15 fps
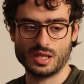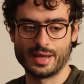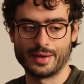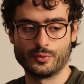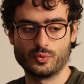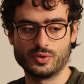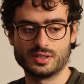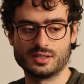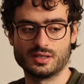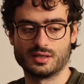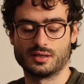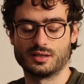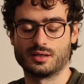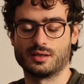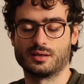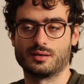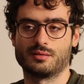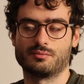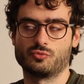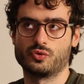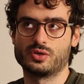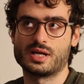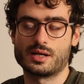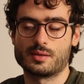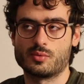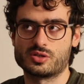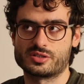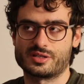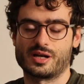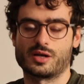And with
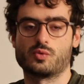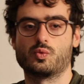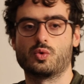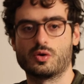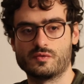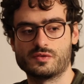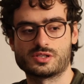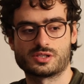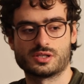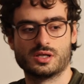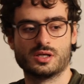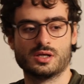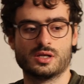animals like wolves,